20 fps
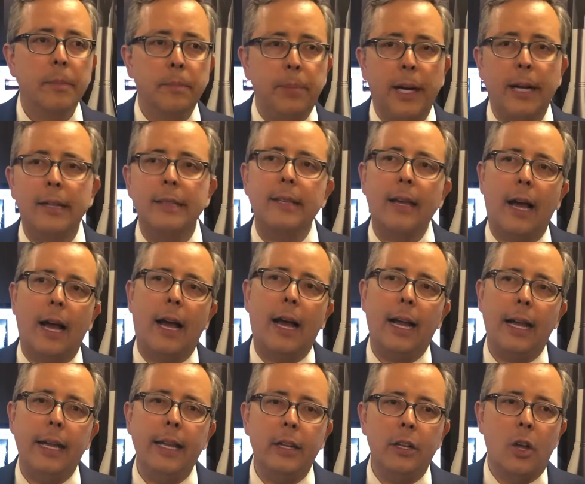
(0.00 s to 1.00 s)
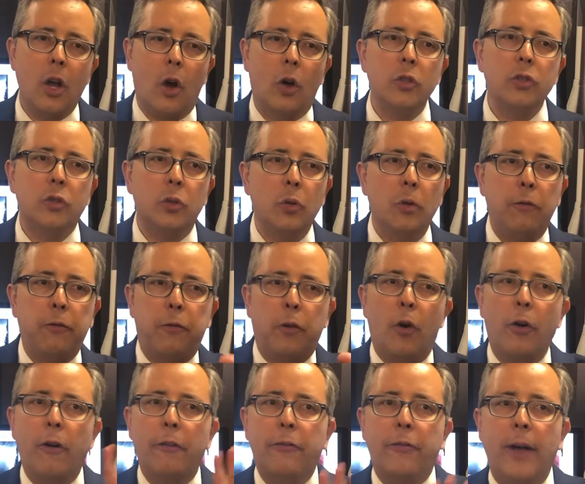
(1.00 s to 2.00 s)
but I go through
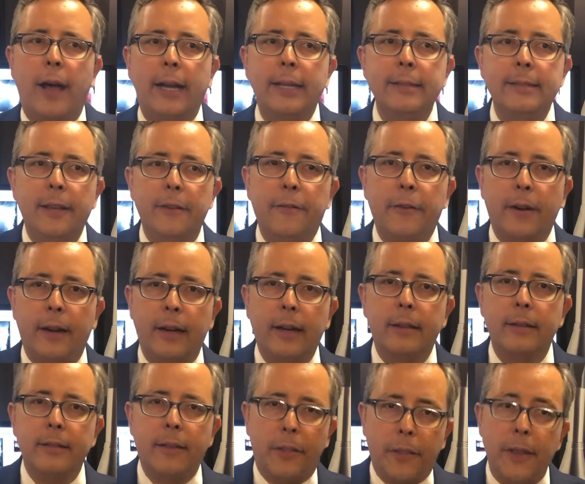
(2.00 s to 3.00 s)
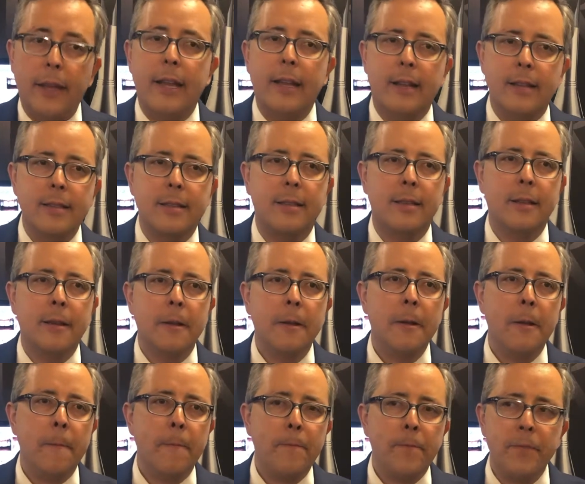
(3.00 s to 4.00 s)
four or five different things
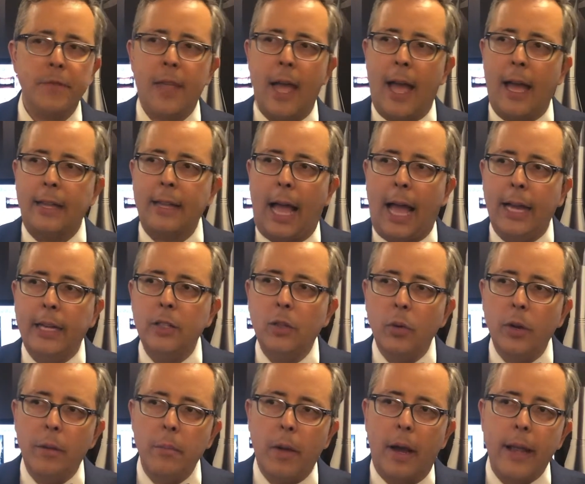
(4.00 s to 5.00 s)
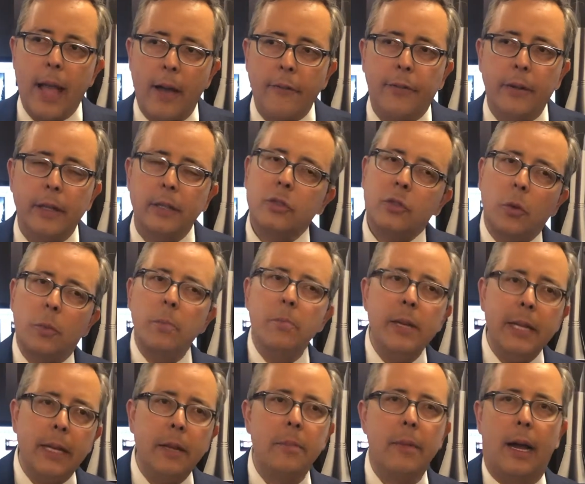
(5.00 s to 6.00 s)
that I do in my office to
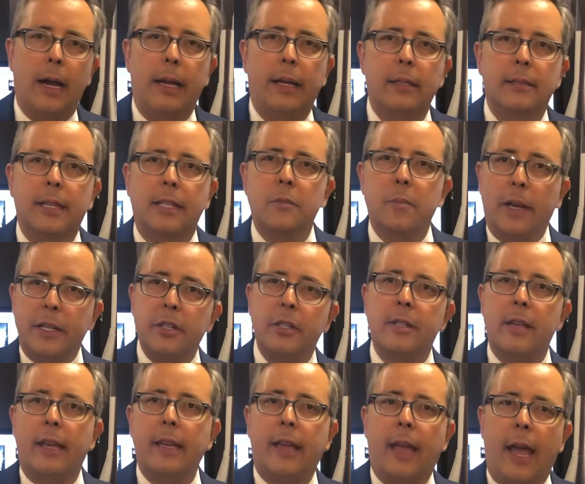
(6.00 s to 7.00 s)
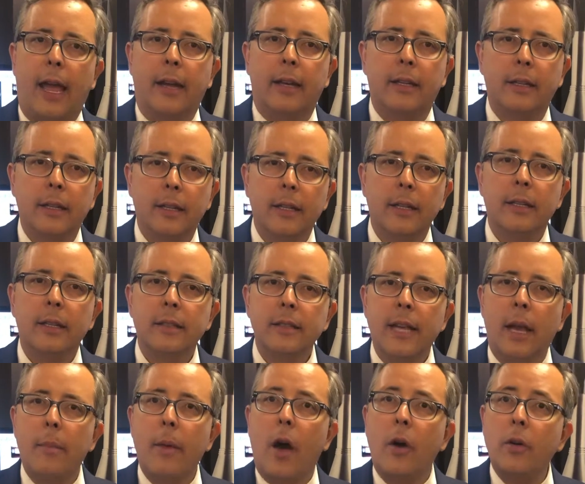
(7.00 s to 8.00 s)
minimize as much as I can
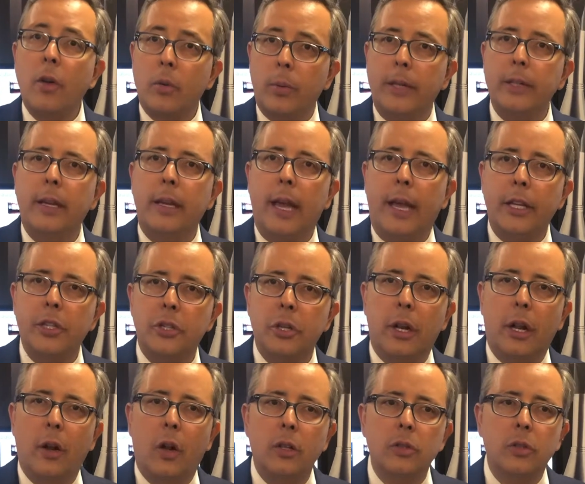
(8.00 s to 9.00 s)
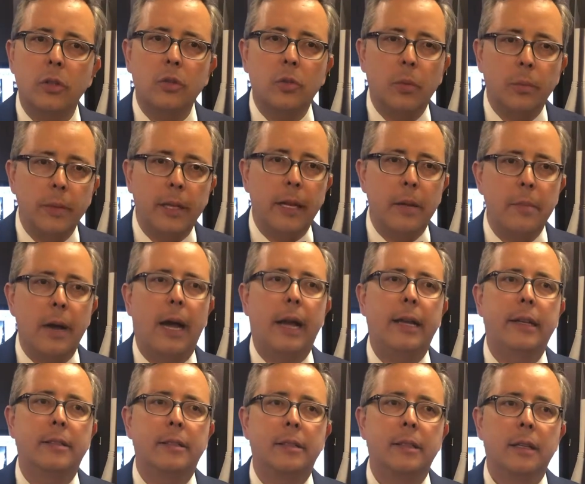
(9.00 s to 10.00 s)
the amount of radiation and also to
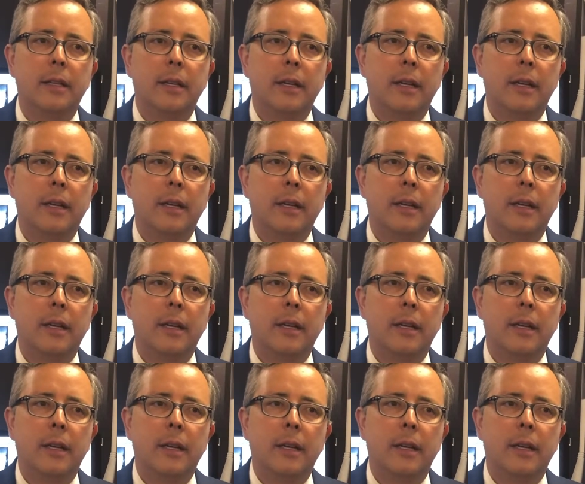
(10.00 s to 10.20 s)
minimize